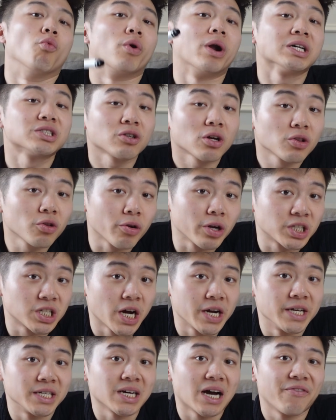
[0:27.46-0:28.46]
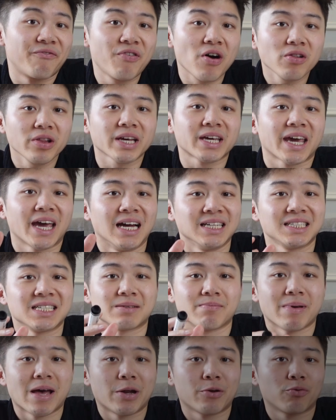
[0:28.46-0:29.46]
When I started learning Chinese, I felt like Cantonese
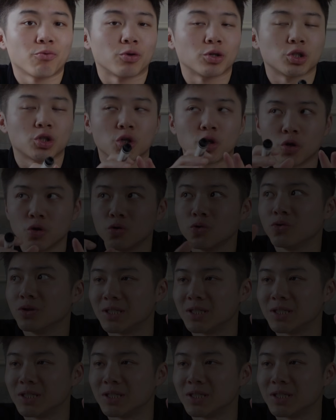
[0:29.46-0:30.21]
and Mandarin were two